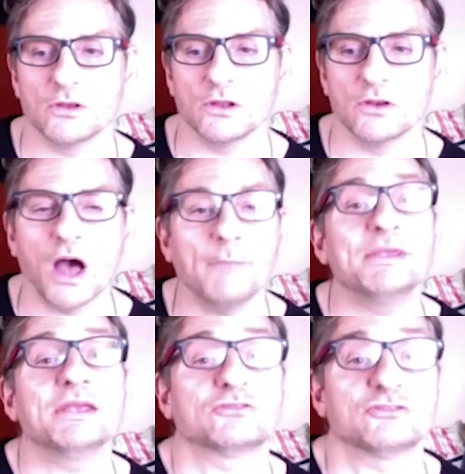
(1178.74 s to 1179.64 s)
not
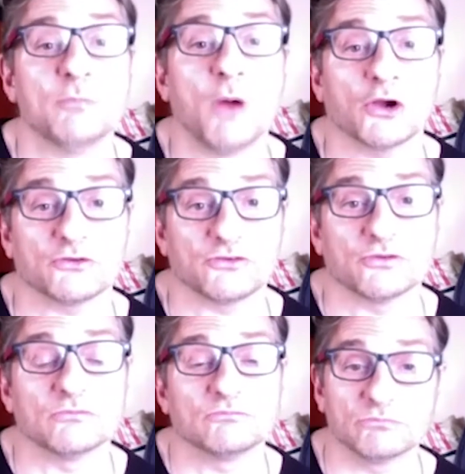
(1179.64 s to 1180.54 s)
being smart.
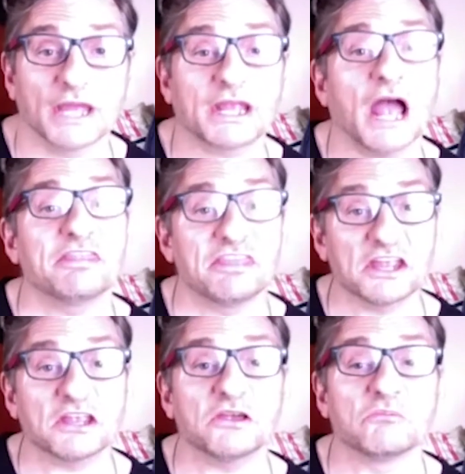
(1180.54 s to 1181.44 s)
Like, I think